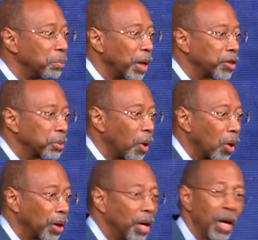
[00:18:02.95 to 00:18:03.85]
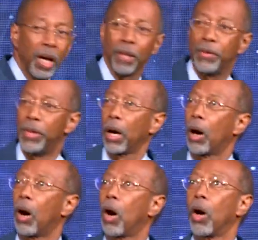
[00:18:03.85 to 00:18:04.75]
much smaller. There
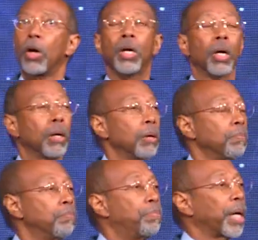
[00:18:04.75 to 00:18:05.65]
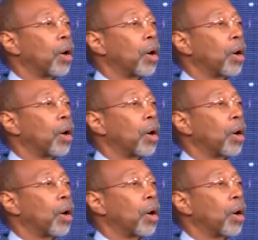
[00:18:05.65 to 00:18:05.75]
are big